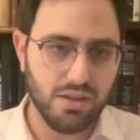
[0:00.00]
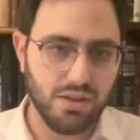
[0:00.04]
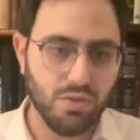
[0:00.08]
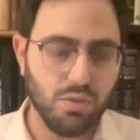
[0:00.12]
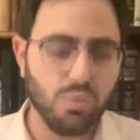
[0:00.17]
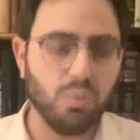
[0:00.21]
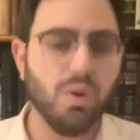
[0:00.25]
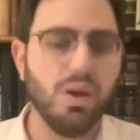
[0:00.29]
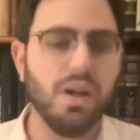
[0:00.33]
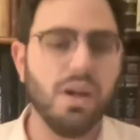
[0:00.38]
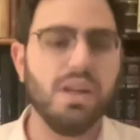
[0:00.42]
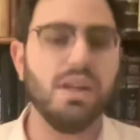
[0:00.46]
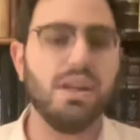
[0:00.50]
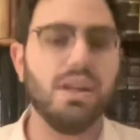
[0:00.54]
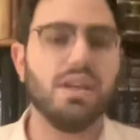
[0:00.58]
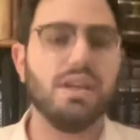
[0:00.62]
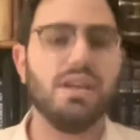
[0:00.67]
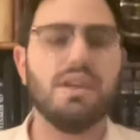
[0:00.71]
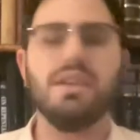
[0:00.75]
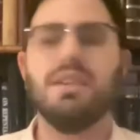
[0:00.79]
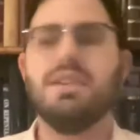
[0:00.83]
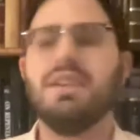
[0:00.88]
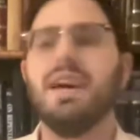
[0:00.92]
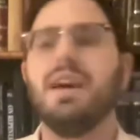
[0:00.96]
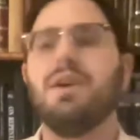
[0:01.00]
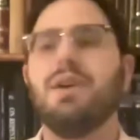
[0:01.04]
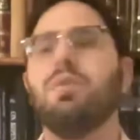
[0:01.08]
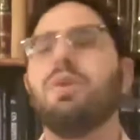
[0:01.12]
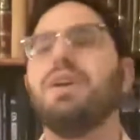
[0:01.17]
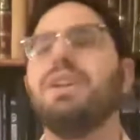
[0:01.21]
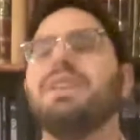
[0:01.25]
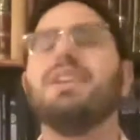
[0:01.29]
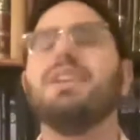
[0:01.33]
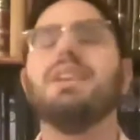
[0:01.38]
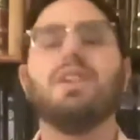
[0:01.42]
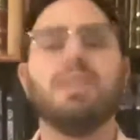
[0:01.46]
What, not
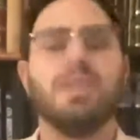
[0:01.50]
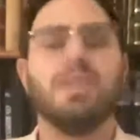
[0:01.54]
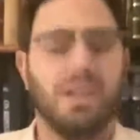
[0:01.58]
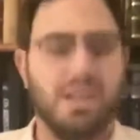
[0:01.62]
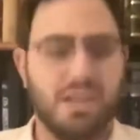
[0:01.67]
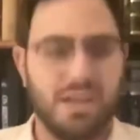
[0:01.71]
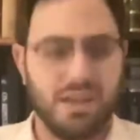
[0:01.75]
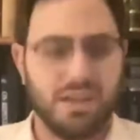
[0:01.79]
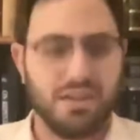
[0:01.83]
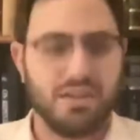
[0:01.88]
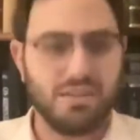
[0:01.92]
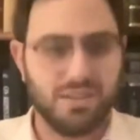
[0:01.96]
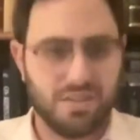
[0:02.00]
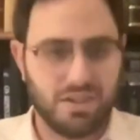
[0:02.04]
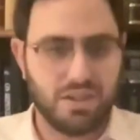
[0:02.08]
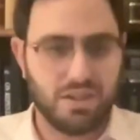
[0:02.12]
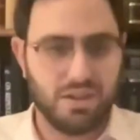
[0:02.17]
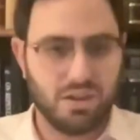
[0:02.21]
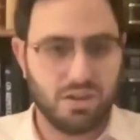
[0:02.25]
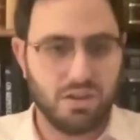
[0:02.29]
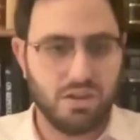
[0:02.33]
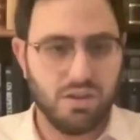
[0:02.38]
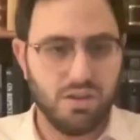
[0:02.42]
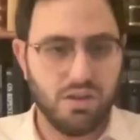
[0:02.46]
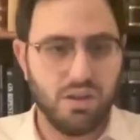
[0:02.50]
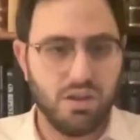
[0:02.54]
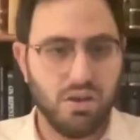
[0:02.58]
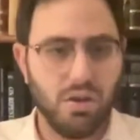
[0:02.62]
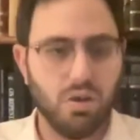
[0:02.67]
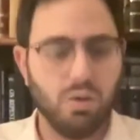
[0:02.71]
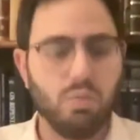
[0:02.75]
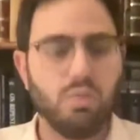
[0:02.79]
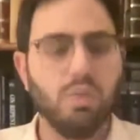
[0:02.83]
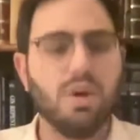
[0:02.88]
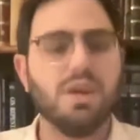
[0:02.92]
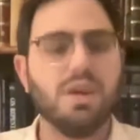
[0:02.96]
what little halacha is here,
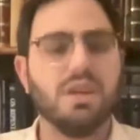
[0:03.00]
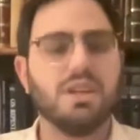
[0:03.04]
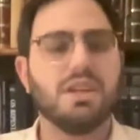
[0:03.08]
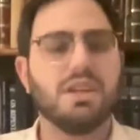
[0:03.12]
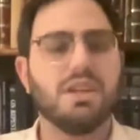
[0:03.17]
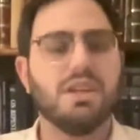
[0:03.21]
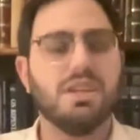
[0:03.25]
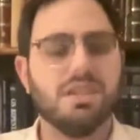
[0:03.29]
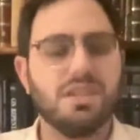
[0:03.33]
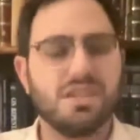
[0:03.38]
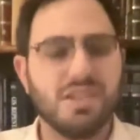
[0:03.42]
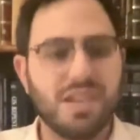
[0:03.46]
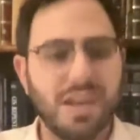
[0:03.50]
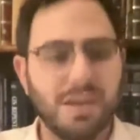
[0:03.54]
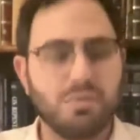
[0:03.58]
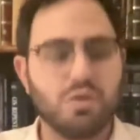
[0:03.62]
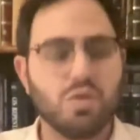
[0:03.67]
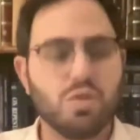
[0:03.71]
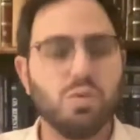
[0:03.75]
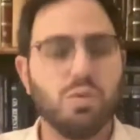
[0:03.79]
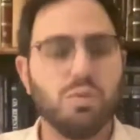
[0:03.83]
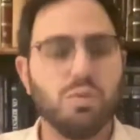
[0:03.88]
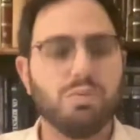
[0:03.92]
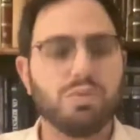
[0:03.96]
what conceptual